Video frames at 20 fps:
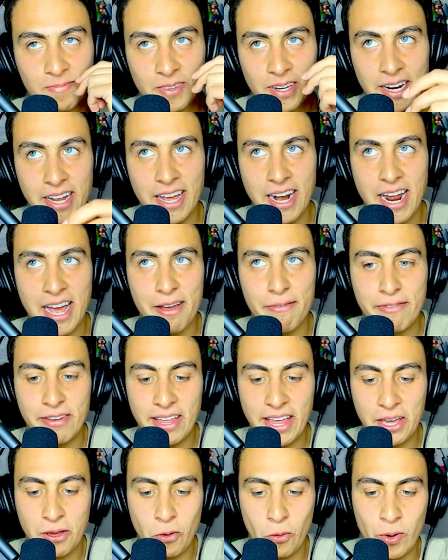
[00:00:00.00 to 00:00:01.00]
And I feel
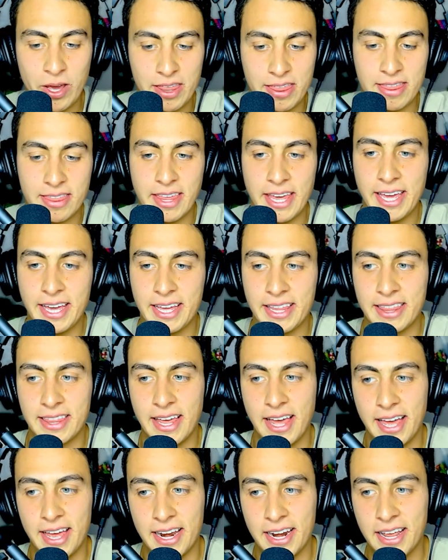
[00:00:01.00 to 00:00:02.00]
like we think
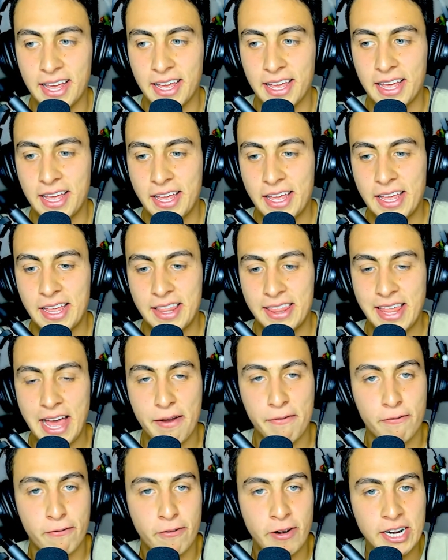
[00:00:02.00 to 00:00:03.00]
that that
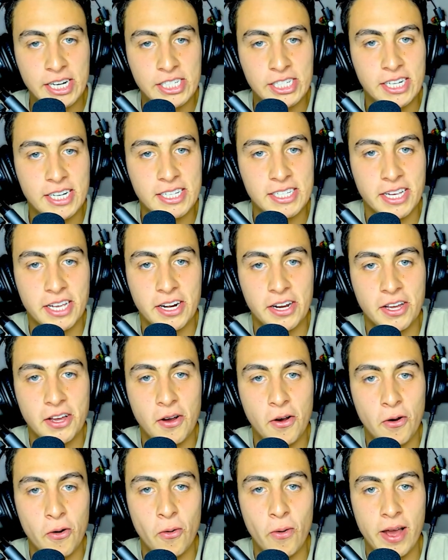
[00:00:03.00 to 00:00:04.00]
friction is going to go
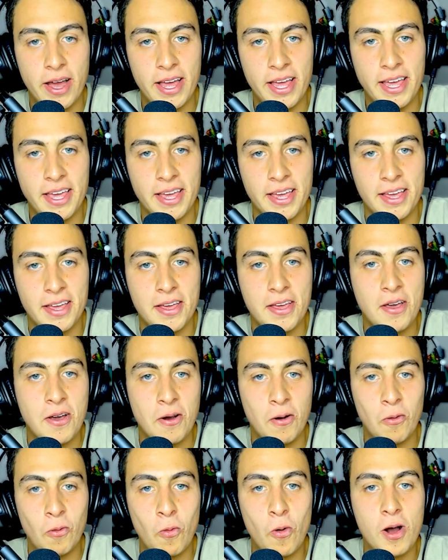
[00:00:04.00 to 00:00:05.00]
away
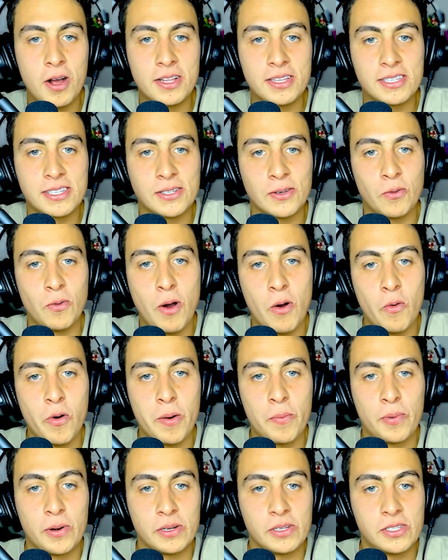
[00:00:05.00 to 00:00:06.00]
once what we're
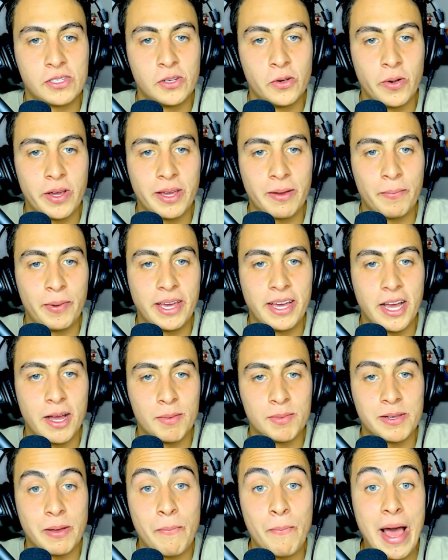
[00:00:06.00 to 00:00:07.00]
pursuing
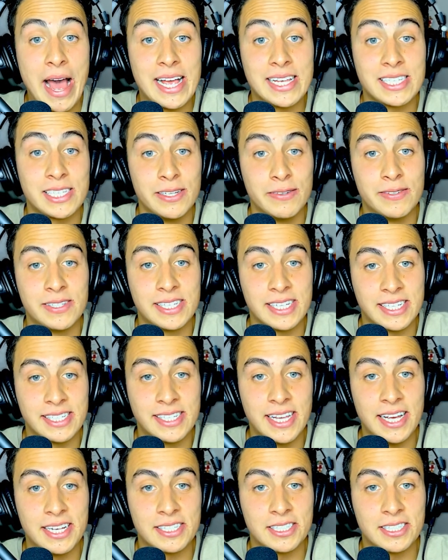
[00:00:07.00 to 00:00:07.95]
becomes a massive success.